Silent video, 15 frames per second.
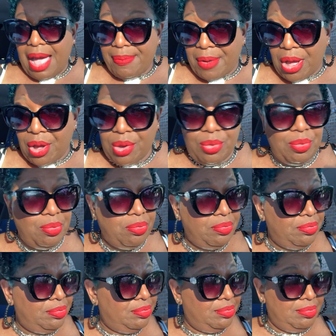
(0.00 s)
I bought
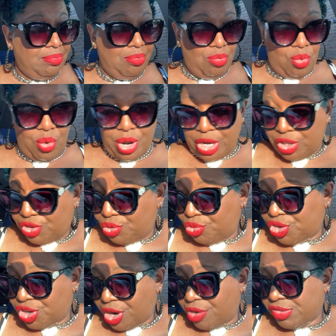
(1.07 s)
more than two
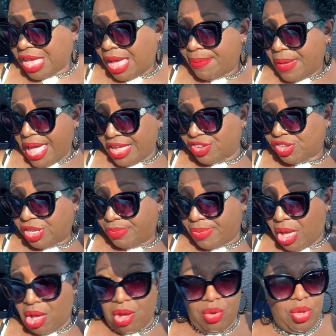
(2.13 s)
shirts. I've actually
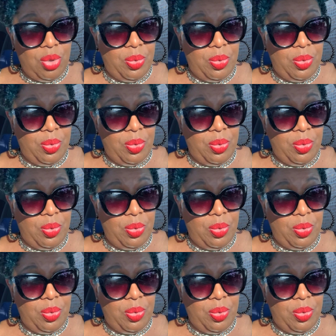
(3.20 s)
bought